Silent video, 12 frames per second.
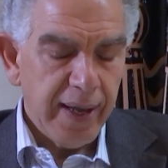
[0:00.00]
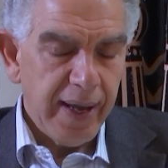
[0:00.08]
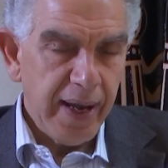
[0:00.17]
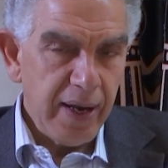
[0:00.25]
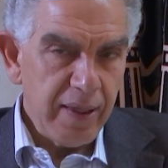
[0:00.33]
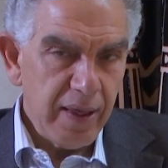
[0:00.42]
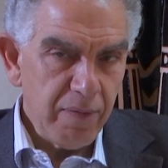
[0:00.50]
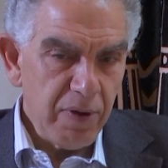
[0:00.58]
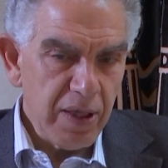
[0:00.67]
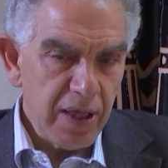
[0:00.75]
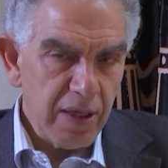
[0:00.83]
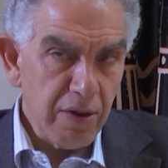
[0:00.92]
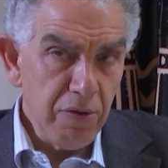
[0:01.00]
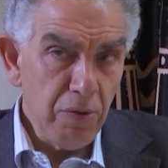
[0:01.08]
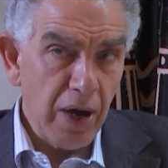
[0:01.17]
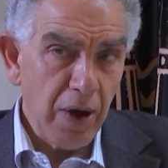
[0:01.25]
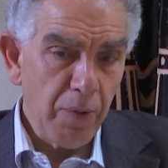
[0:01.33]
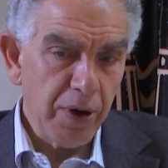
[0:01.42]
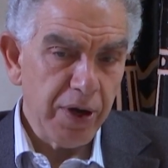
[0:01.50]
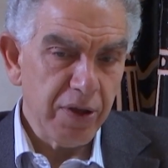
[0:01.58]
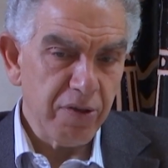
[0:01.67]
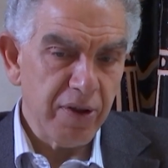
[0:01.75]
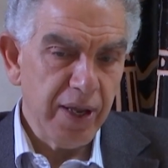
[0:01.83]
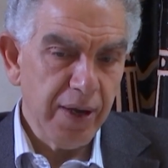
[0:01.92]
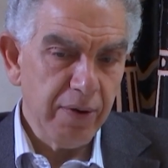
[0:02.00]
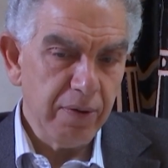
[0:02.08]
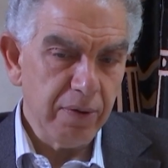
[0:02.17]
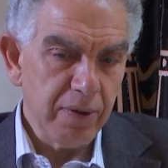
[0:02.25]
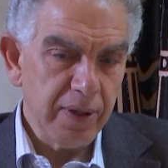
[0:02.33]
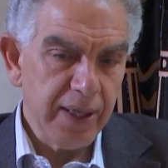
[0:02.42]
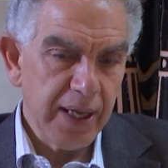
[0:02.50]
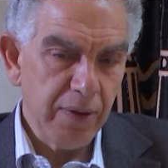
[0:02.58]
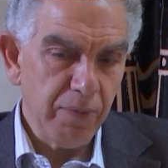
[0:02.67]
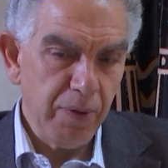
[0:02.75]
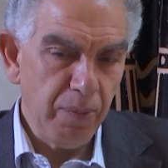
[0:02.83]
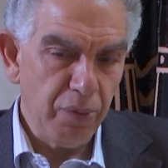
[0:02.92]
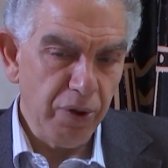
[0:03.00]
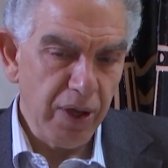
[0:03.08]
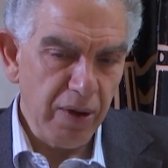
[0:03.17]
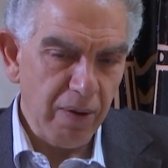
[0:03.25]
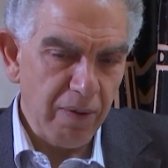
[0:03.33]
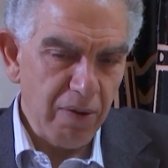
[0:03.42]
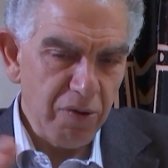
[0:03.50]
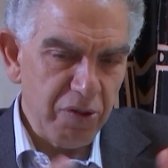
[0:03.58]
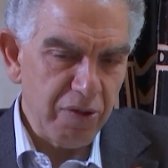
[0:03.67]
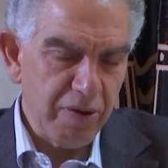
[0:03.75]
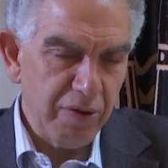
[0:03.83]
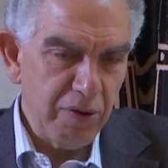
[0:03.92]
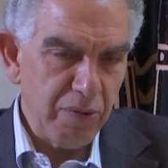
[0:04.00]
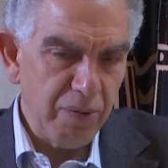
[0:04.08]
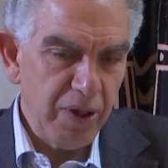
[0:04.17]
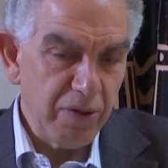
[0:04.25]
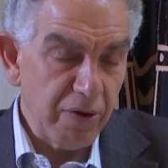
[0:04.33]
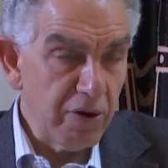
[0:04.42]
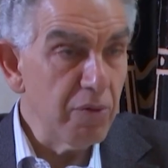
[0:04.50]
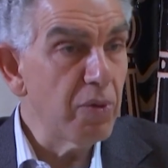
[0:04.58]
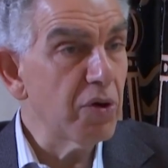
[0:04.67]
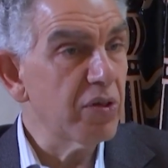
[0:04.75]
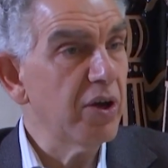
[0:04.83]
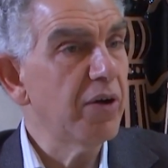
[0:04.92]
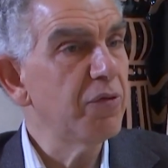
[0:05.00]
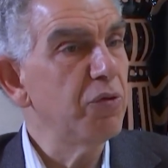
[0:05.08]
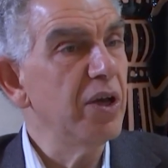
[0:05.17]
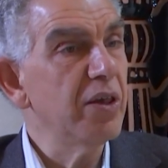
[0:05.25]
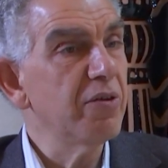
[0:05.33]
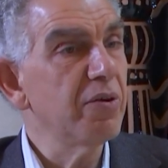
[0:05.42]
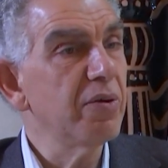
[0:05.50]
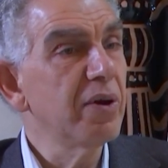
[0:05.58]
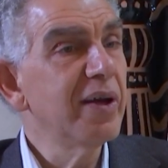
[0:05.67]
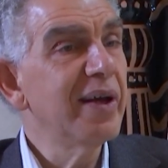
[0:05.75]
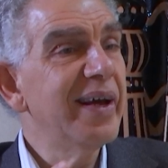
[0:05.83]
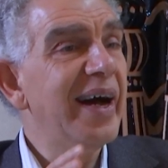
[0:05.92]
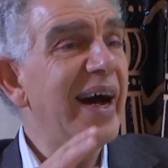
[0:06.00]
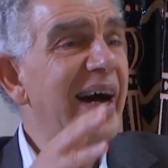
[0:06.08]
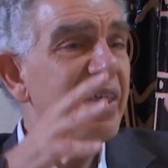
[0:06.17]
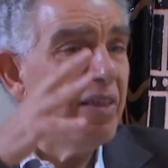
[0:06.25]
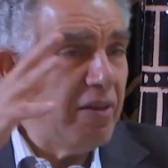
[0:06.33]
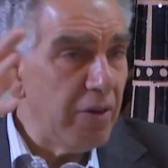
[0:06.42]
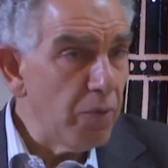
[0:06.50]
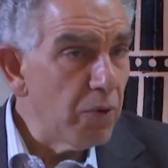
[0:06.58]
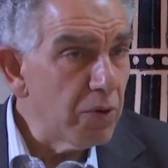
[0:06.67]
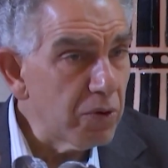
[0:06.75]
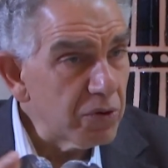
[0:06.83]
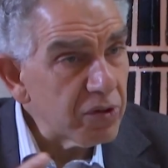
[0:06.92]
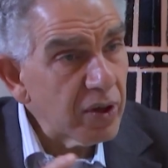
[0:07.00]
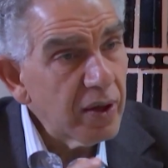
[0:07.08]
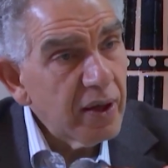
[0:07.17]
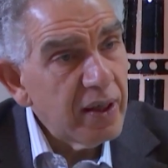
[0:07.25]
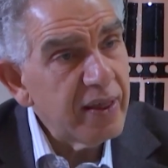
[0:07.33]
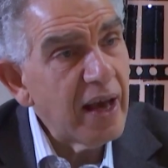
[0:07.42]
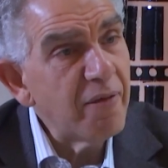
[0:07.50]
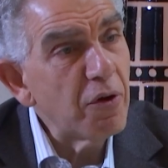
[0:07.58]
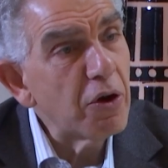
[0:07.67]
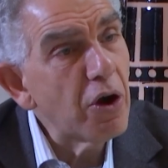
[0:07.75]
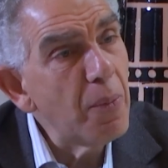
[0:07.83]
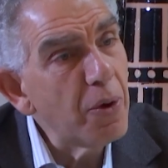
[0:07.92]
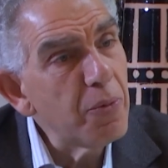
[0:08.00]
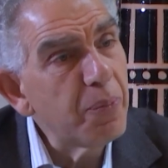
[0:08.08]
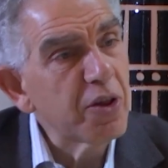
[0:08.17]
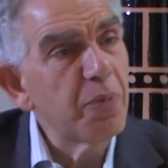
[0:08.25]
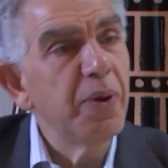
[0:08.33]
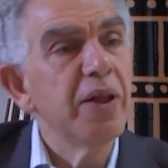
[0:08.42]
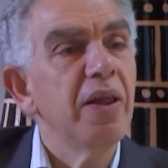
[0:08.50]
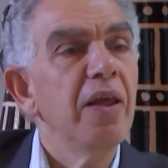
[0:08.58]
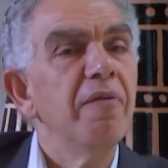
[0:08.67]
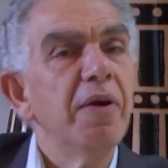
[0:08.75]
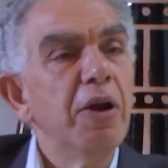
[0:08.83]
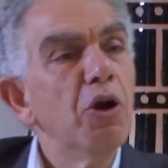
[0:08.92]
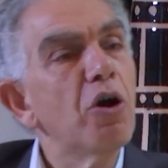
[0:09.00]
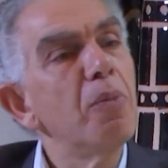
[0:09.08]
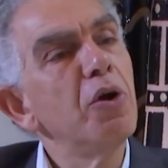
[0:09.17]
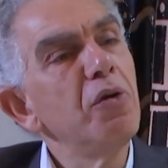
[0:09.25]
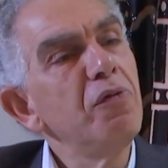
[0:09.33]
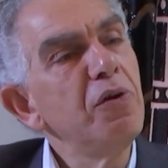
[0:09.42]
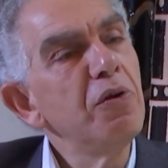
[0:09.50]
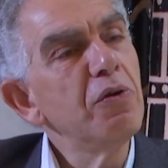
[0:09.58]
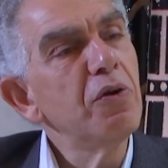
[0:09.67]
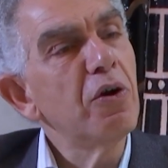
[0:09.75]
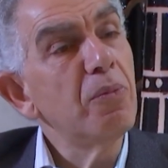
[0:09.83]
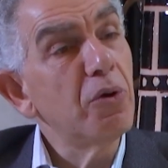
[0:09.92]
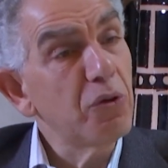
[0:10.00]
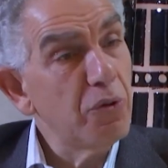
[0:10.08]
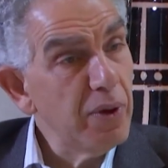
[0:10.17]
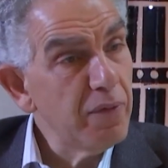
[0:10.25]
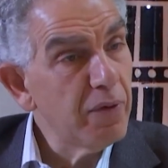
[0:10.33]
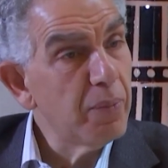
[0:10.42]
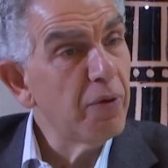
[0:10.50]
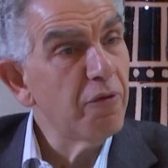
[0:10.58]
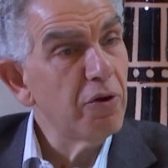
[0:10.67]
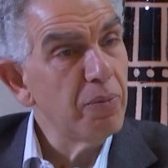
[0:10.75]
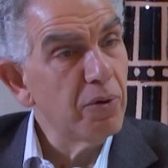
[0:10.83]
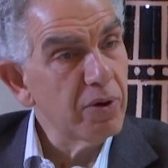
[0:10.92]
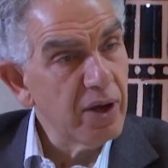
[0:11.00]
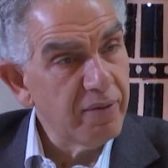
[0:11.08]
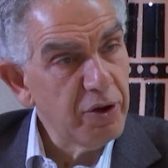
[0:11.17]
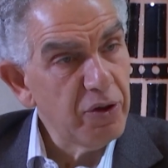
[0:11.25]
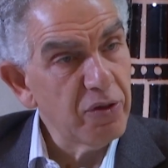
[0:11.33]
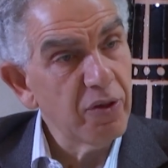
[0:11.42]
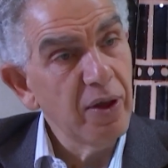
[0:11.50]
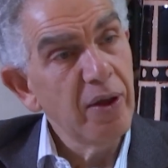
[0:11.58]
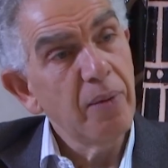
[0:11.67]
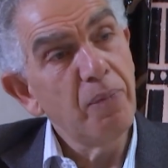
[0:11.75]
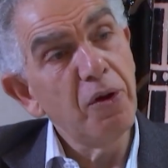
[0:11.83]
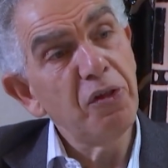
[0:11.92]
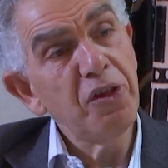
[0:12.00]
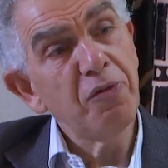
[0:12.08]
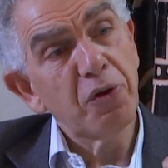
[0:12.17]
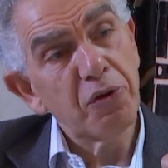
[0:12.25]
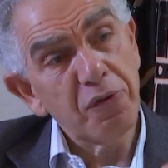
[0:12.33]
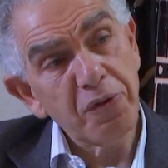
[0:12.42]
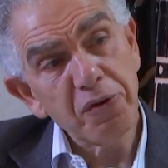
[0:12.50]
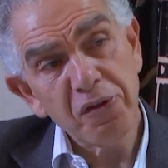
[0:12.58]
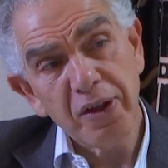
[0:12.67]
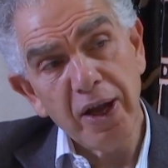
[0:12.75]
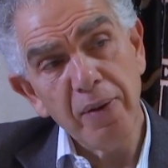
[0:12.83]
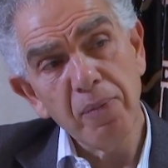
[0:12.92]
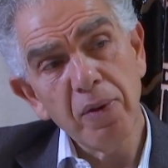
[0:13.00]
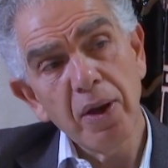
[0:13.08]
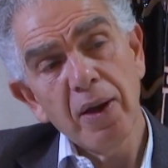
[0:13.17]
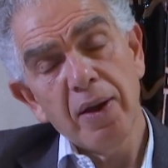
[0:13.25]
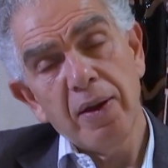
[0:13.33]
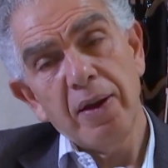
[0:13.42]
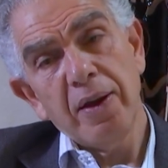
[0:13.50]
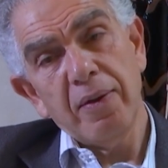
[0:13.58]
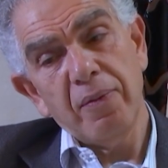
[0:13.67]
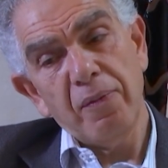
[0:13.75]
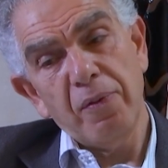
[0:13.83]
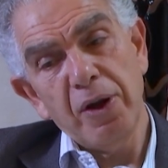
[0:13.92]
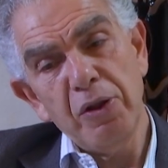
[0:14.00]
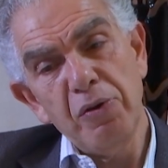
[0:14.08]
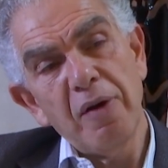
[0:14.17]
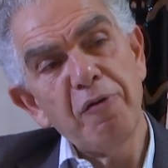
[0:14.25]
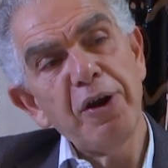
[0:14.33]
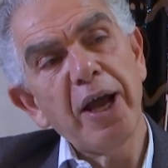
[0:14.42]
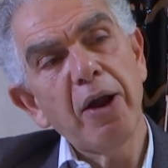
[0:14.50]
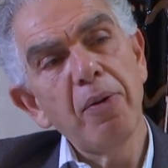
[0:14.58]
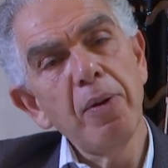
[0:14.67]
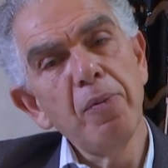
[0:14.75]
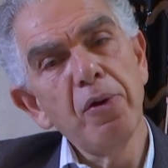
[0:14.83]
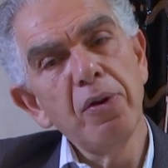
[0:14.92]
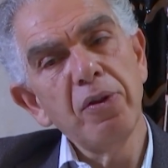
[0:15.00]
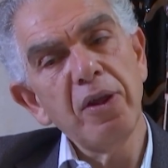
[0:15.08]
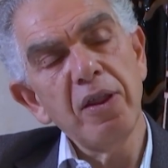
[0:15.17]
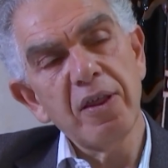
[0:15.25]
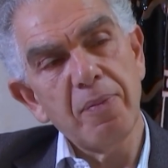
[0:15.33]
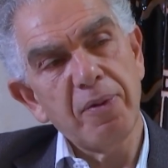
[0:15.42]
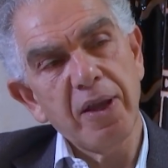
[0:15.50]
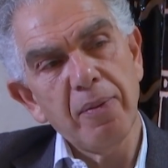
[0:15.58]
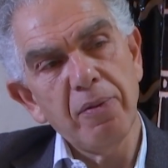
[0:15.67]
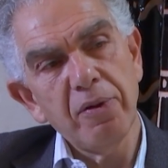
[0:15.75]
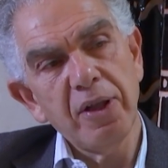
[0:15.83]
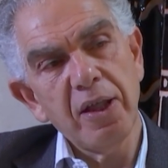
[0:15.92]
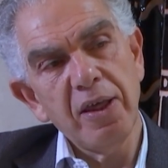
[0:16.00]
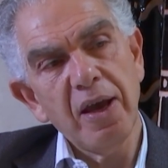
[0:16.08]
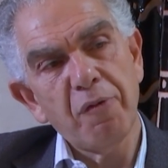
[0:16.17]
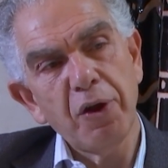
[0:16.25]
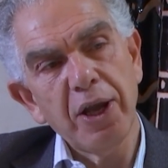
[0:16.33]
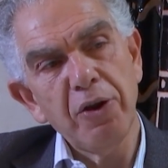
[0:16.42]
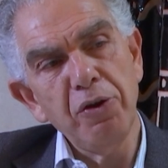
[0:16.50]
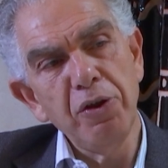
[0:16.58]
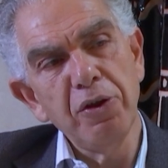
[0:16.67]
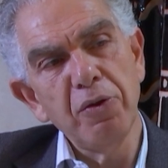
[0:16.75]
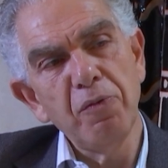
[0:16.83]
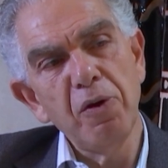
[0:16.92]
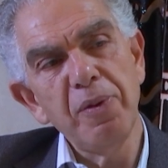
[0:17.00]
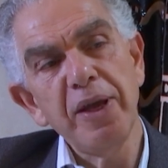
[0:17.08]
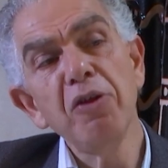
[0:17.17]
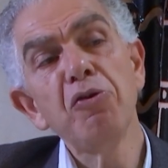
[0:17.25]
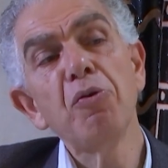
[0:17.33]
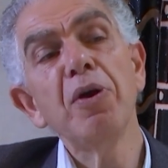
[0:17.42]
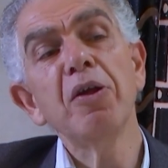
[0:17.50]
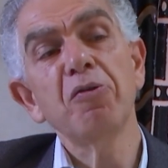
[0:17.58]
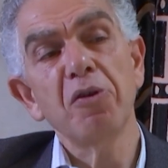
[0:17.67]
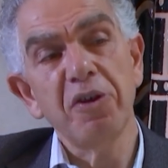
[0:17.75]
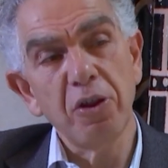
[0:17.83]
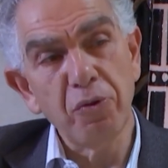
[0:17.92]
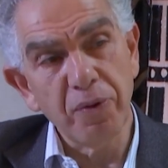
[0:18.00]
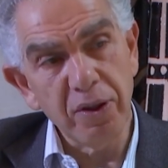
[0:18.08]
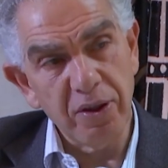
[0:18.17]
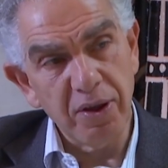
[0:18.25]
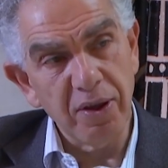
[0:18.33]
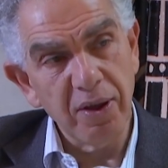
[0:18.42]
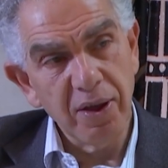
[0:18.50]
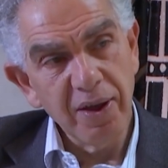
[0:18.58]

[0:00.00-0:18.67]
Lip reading: And there is this new awareness now that we bring all these countries, the global South, together as it was. They have a common perspective and a common view about the reform of global governance. But for the first time, when you have an agreement in September that the African Union will be entering the G20,